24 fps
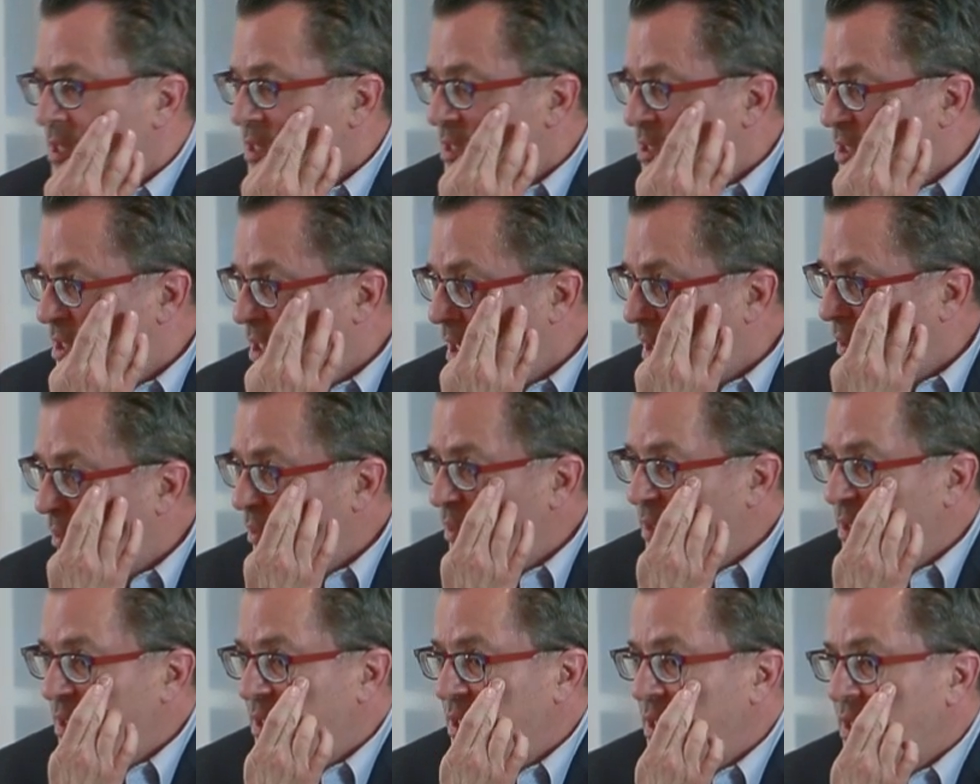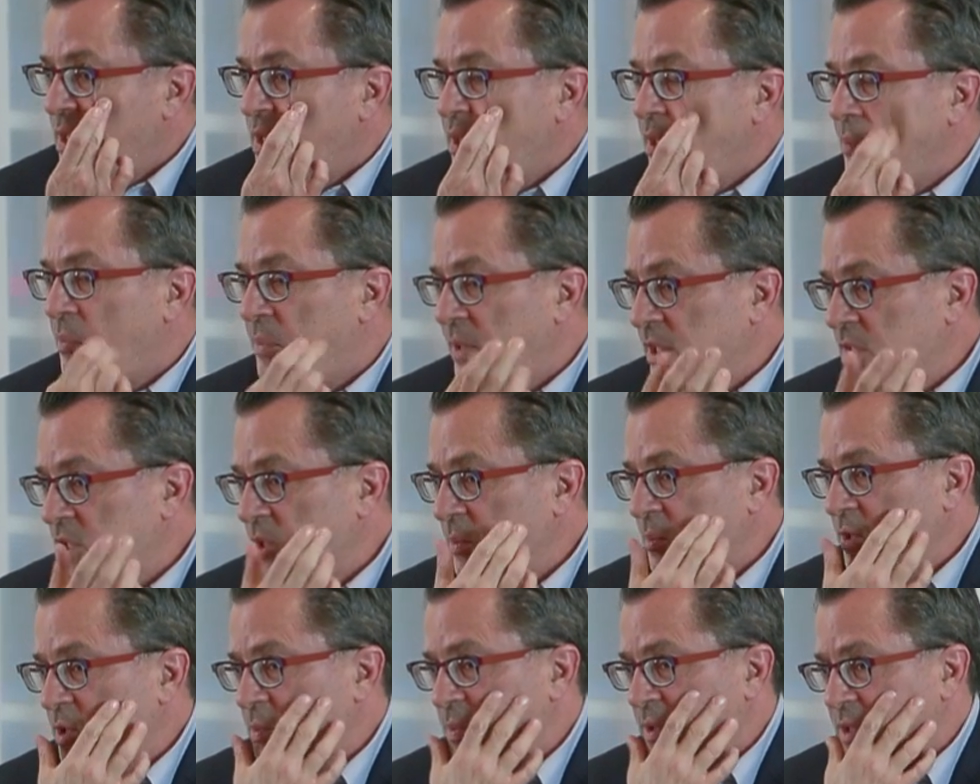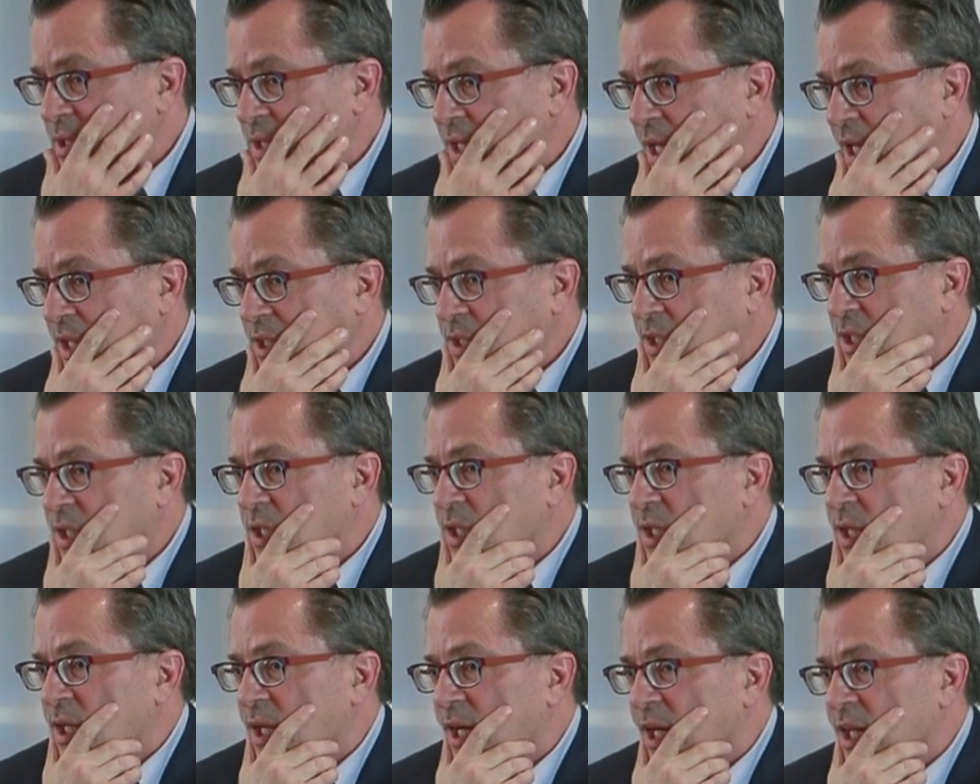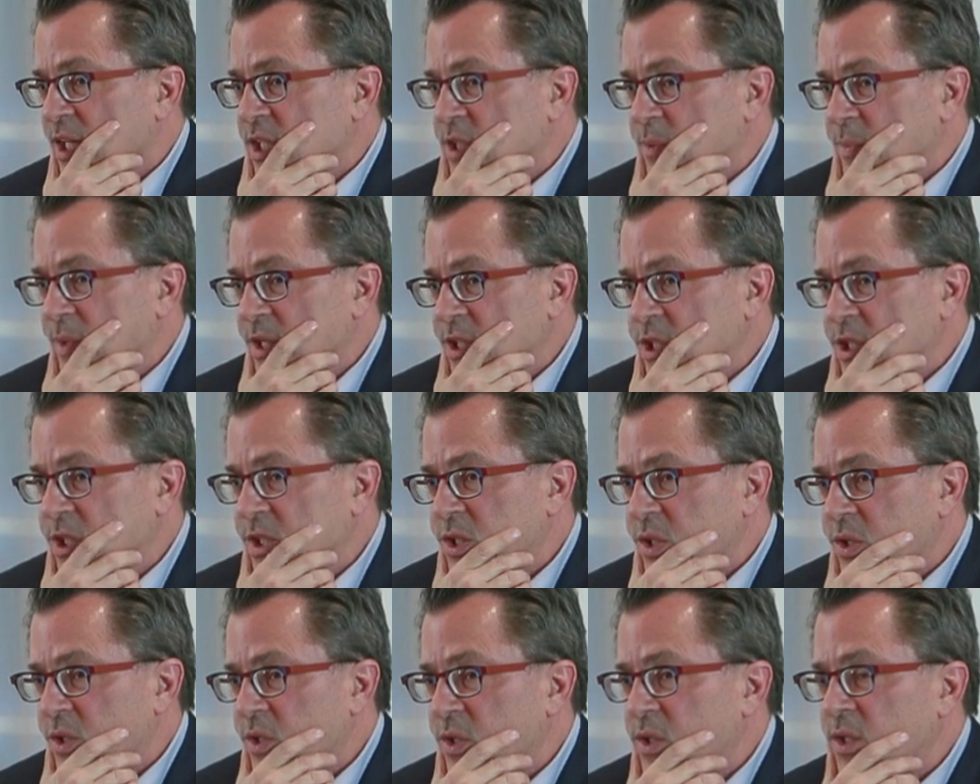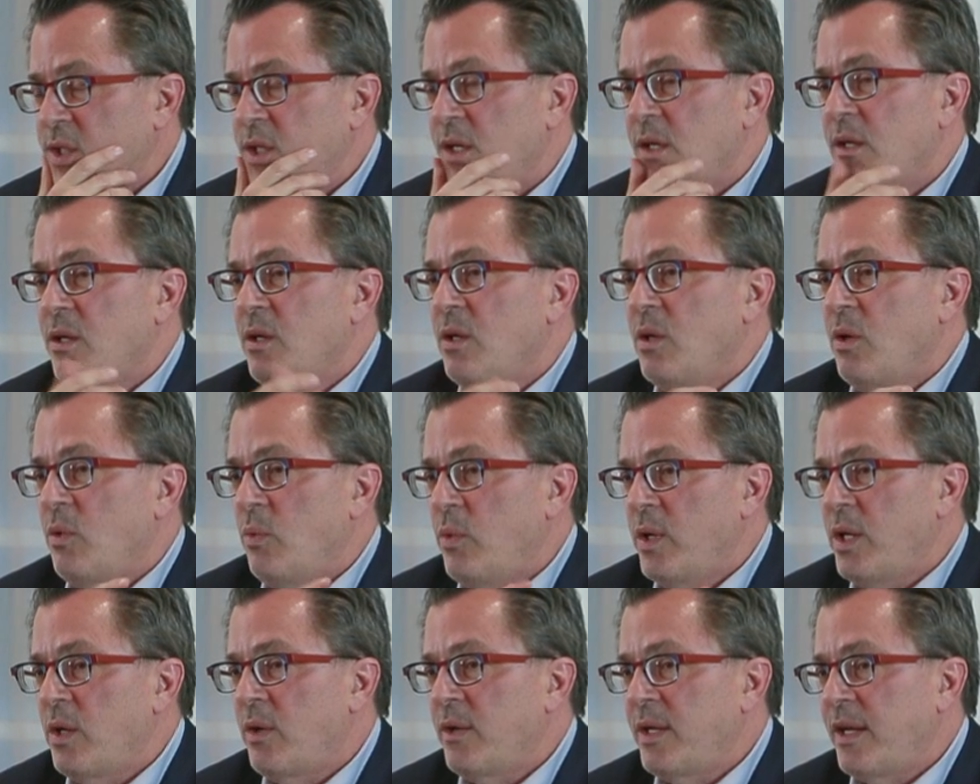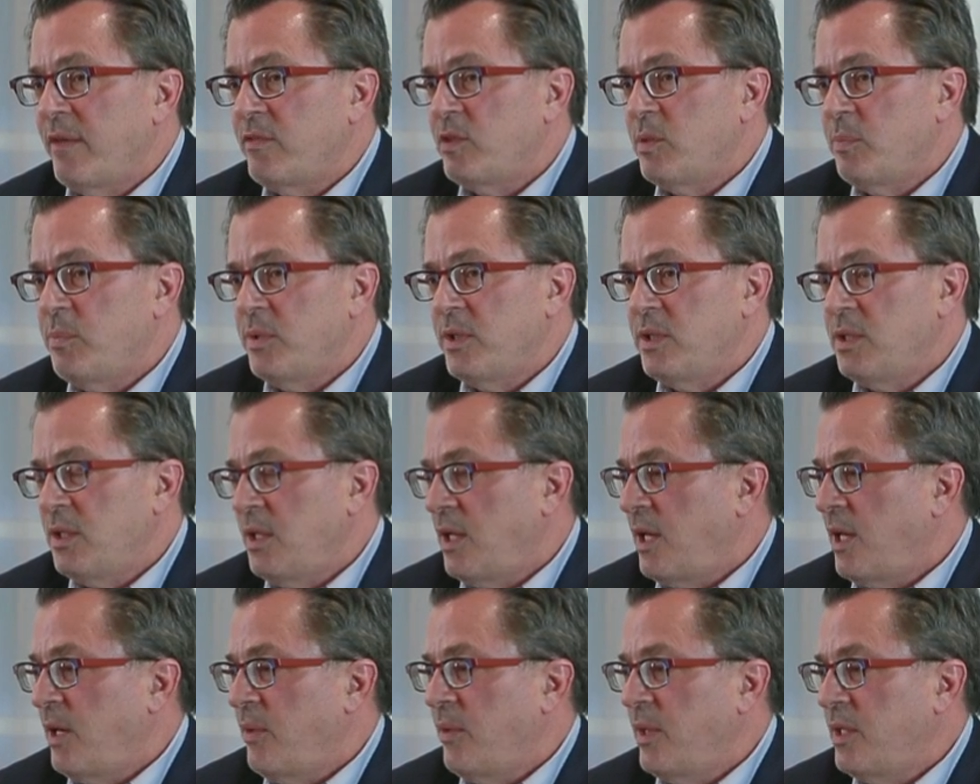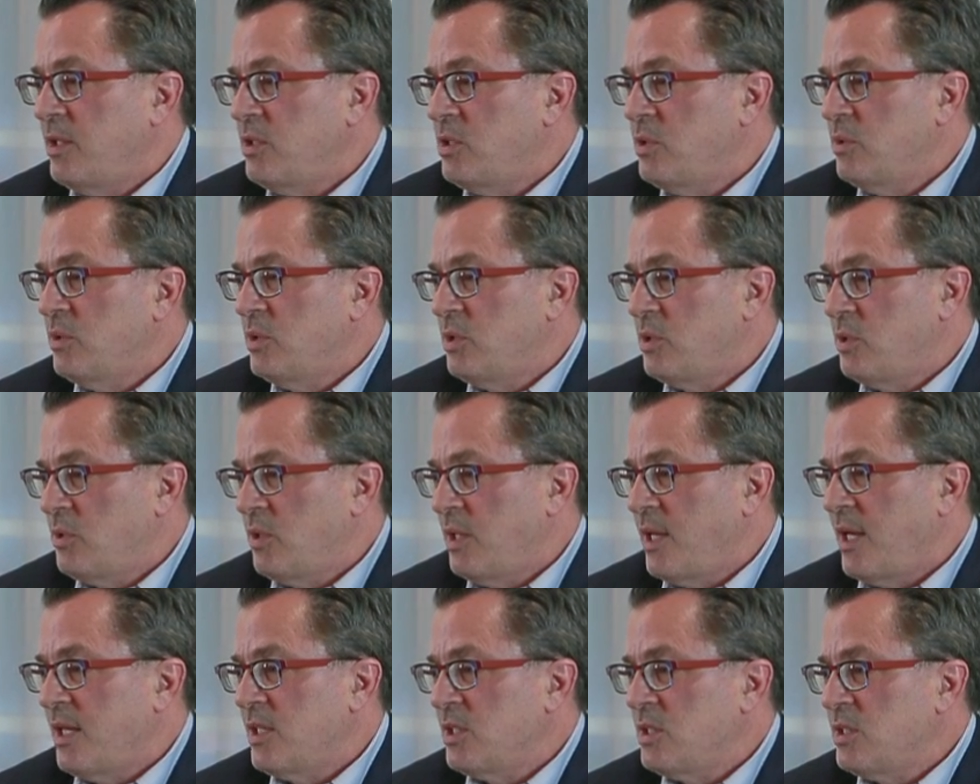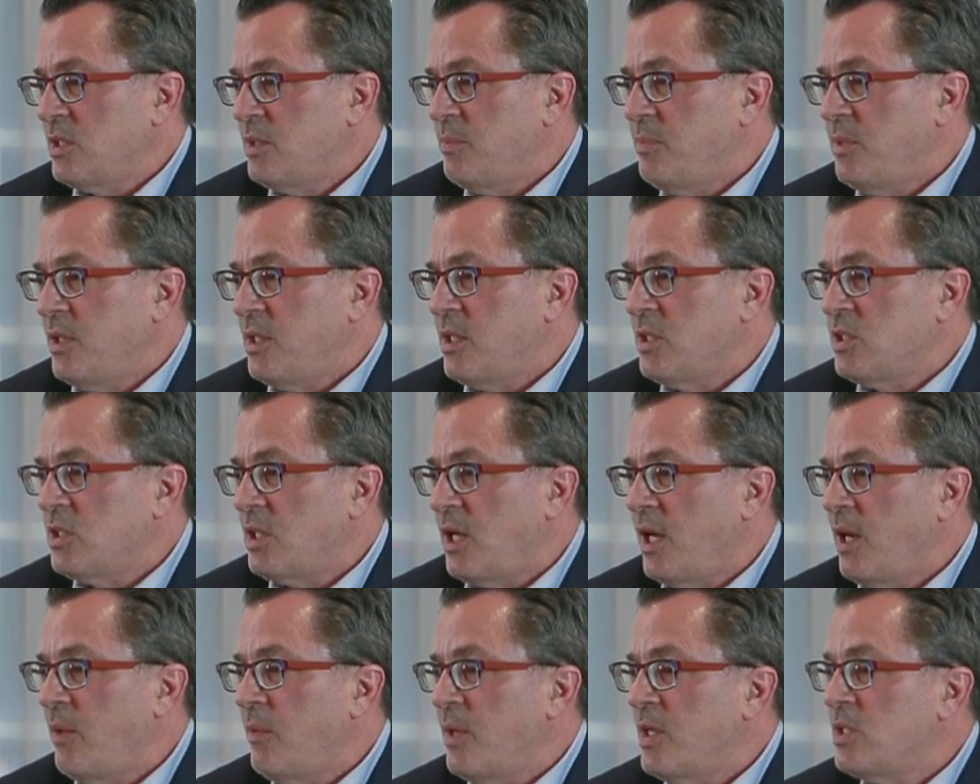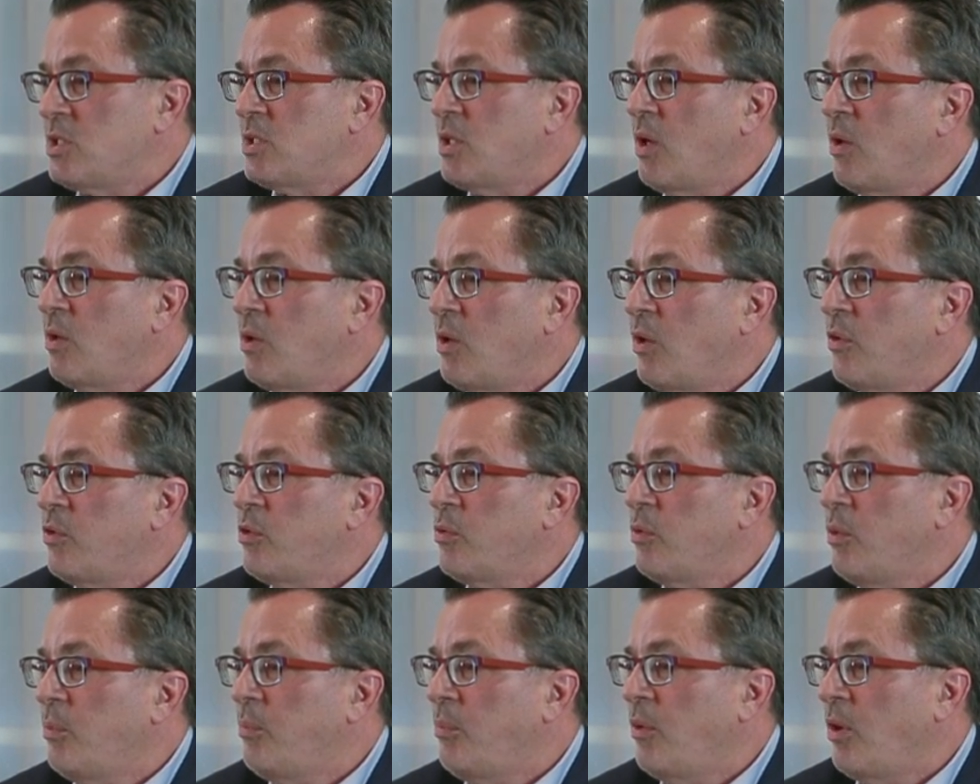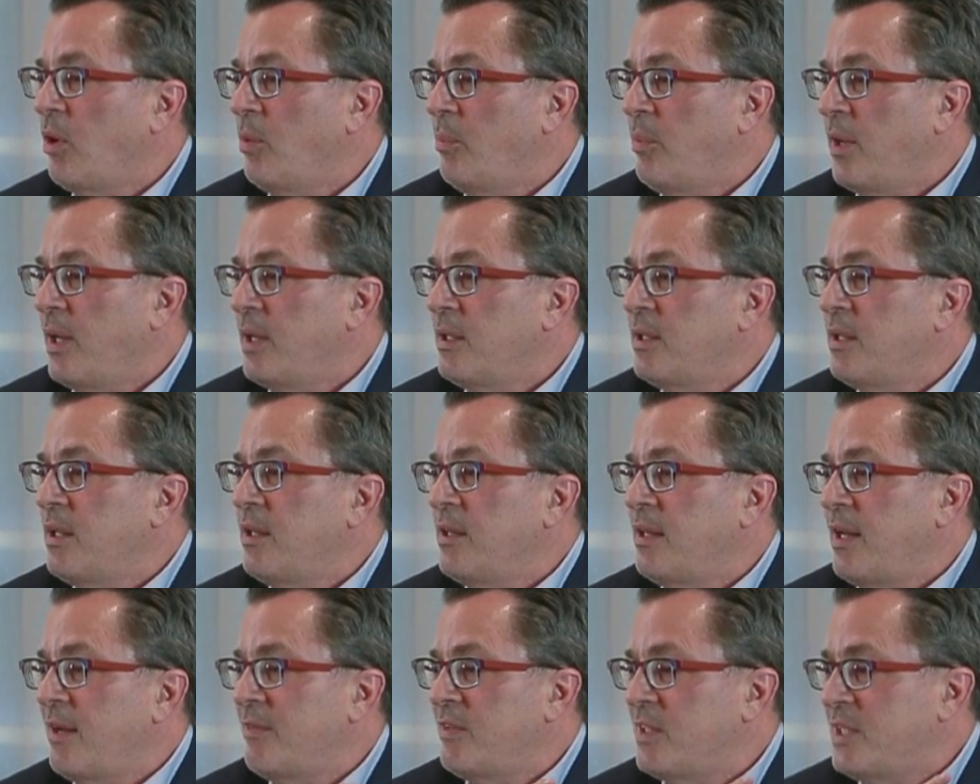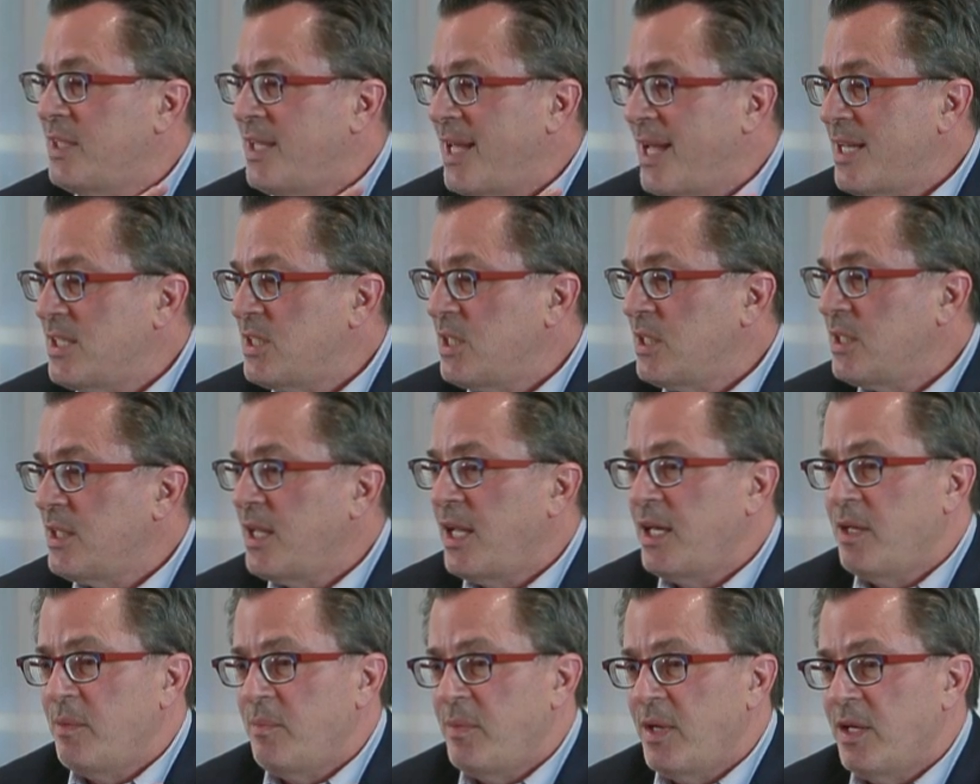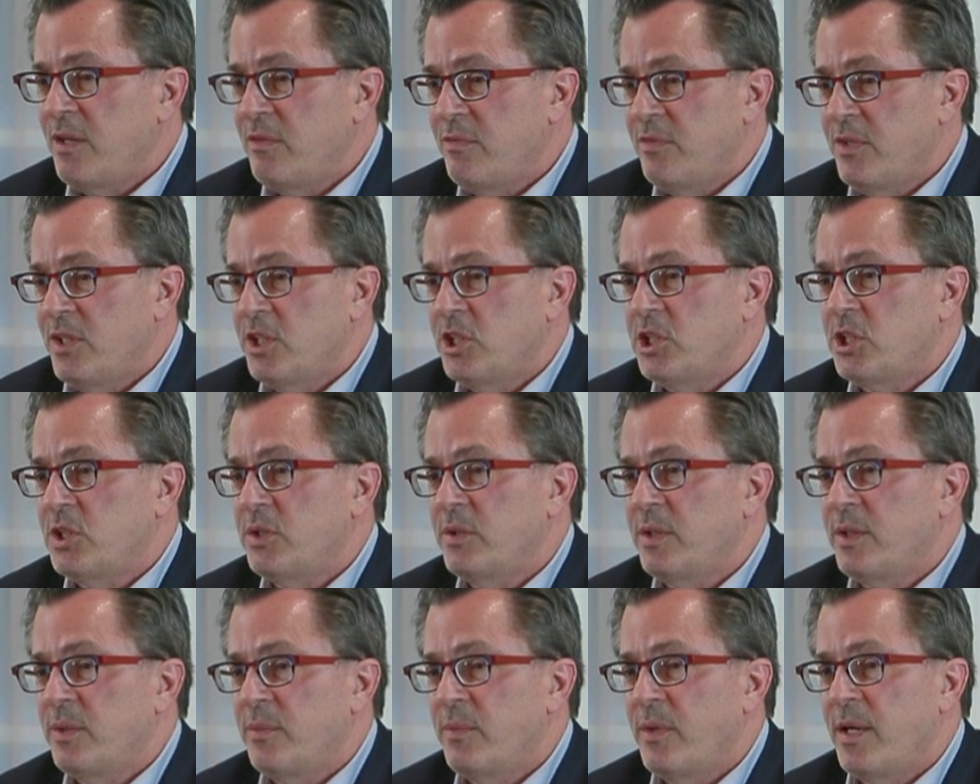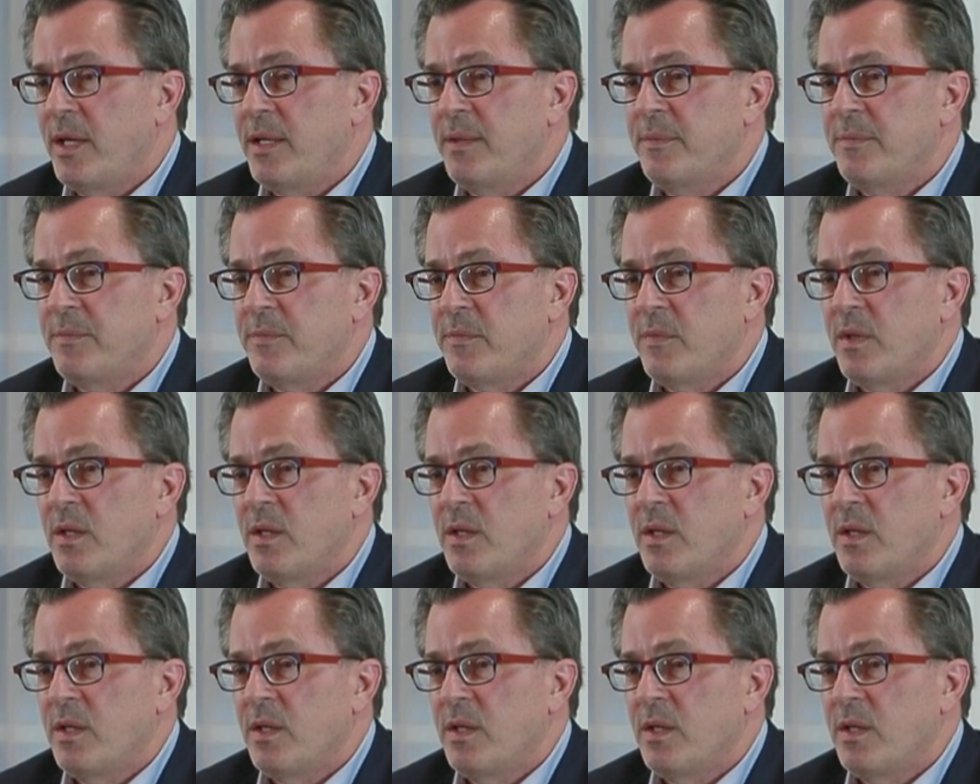So the principal is protected, and as I mentioned earlier, we don't have to put the IRA into a trust because IRAs don't go through probate. They have a designated beneficiary, right?